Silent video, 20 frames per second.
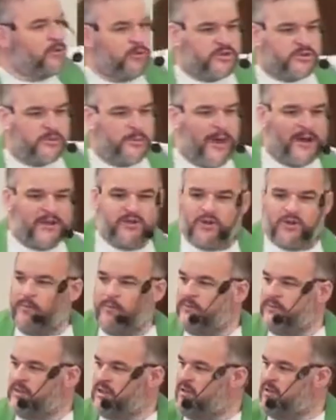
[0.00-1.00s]

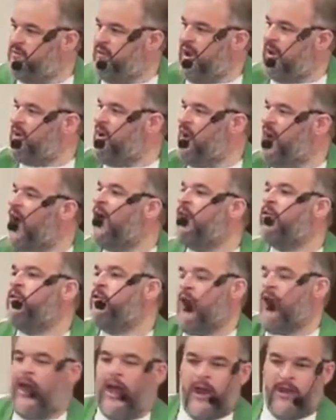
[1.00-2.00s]
spectrum to the very
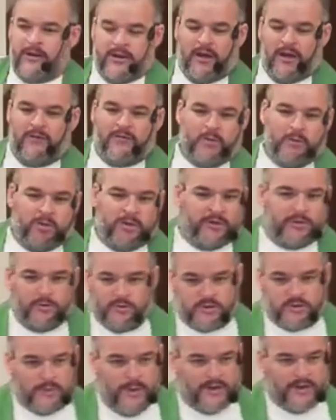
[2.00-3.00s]
other end of the political
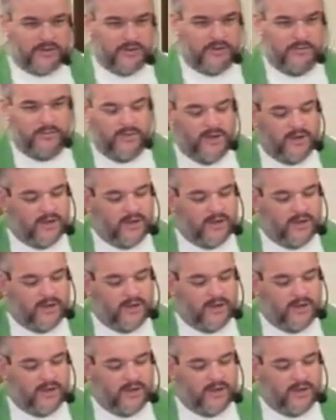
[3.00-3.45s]
spectrum.